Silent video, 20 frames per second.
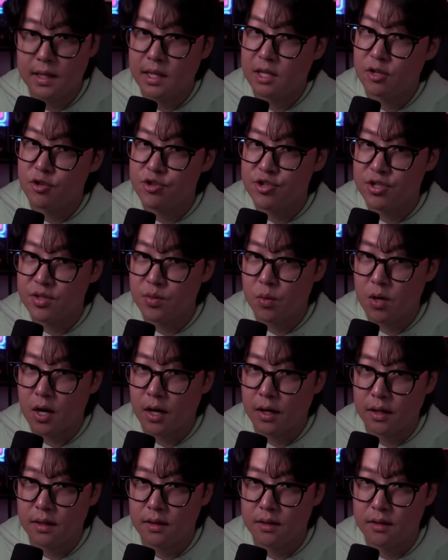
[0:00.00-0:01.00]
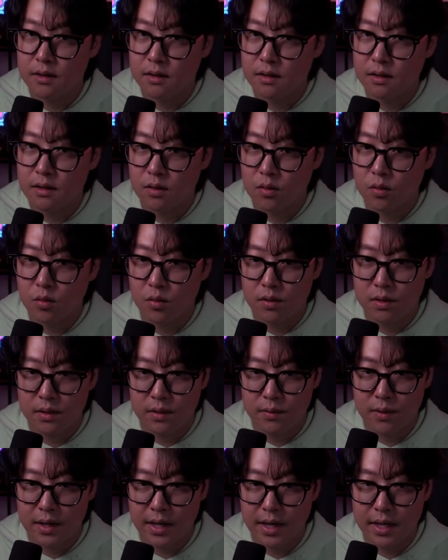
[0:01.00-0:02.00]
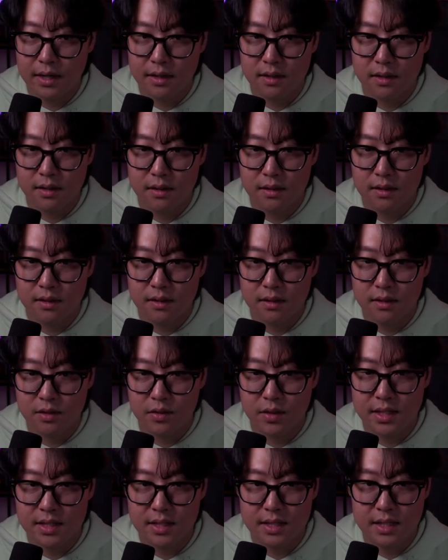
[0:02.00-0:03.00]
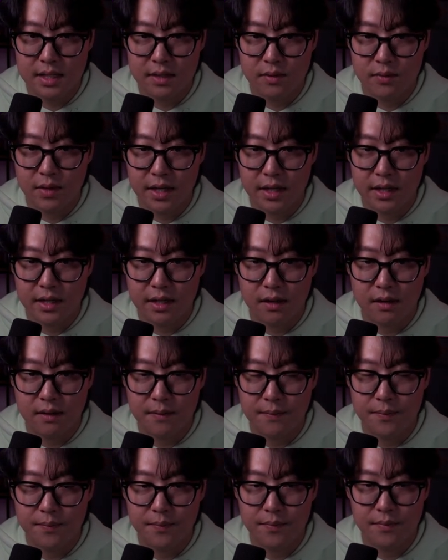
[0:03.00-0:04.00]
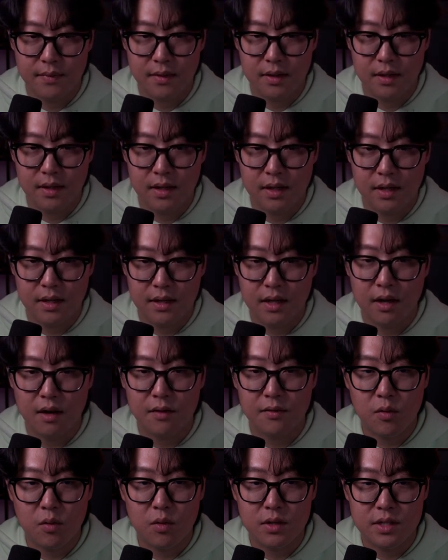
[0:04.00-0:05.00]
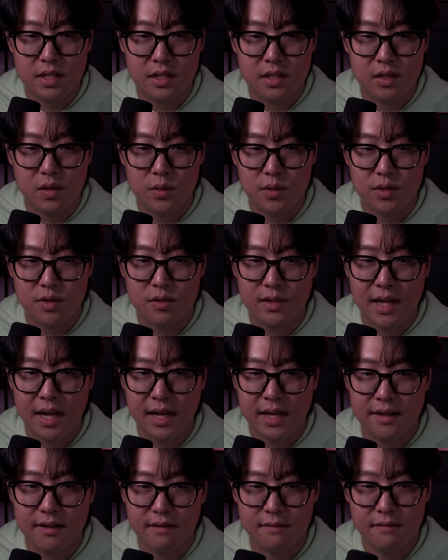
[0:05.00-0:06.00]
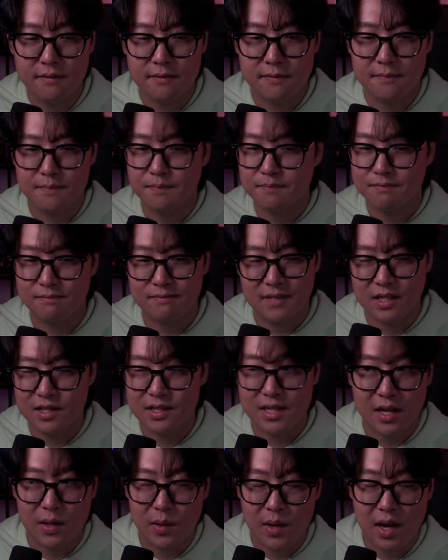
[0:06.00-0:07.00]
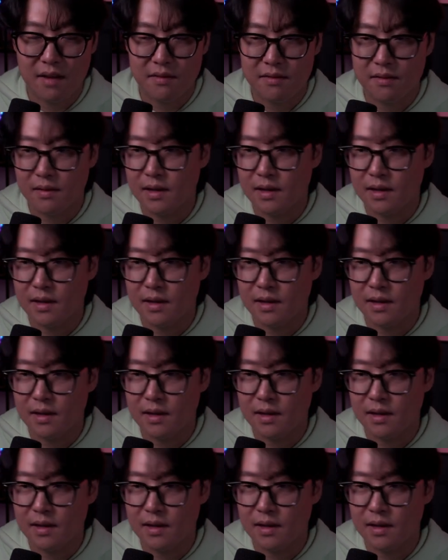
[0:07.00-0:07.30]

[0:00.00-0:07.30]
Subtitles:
it should just work, right? You can see it right here. Now, of course, it goes to negative because I don't have